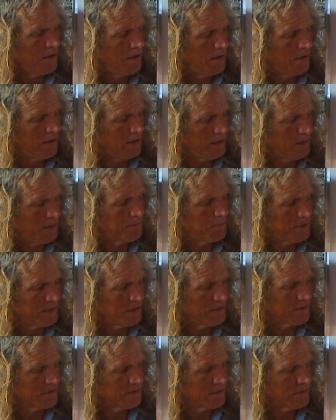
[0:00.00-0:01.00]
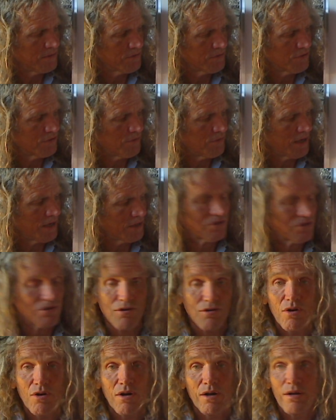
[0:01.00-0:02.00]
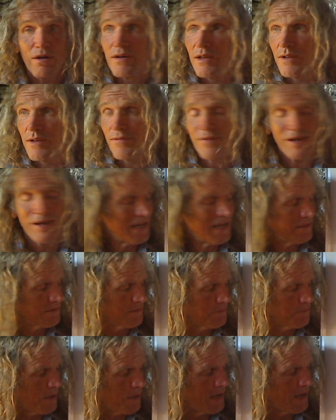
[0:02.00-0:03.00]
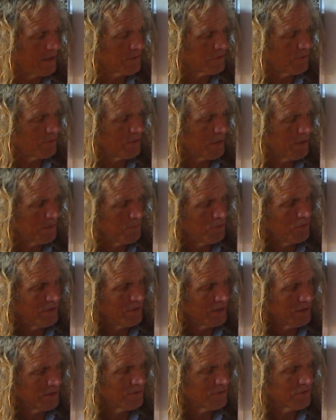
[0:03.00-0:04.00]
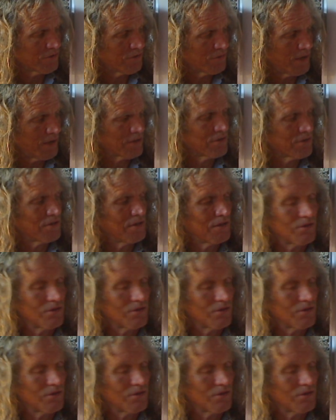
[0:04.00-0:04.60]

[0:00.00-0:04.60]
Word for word: an impetus in this direction, or if it has a bias already moving this direction,